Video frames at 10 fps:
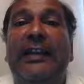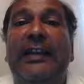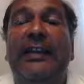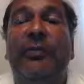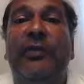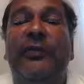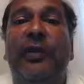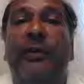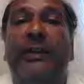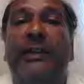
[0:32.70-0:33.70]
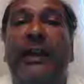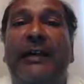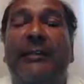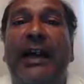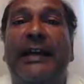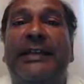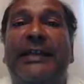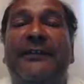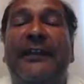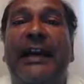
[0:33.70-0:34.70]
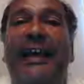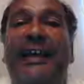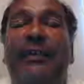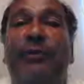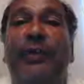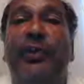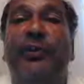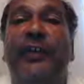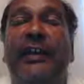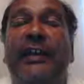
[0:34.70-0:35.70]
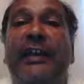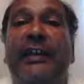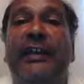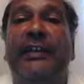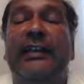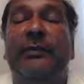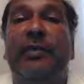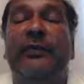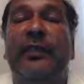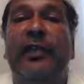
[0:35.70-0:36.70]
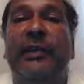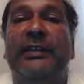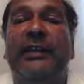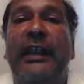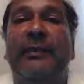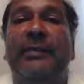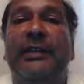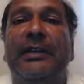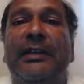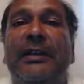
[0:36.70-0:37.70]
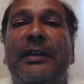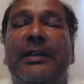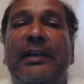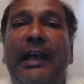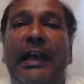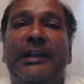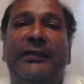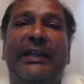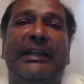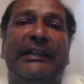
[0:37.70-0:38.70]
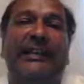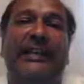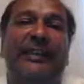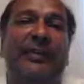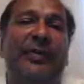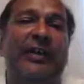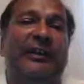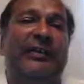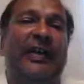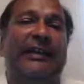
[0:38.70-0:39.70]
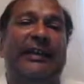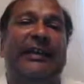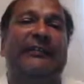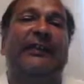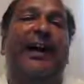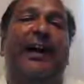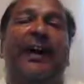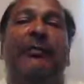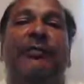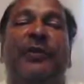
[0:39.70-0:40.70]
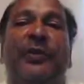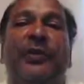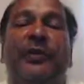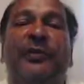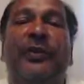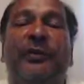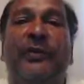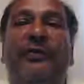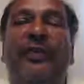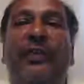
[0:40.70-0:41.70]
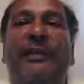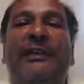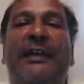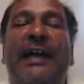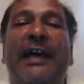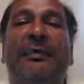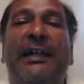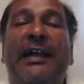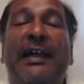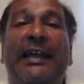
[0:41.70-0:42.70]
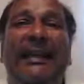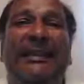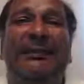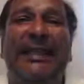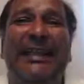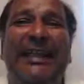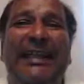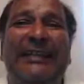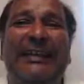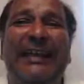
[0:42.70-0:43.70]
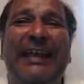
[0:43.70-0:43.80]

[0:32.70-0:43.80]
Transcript: the performance gap, identifying and proving the performance gap. And the reason that you want to identify and prove the performance gap is because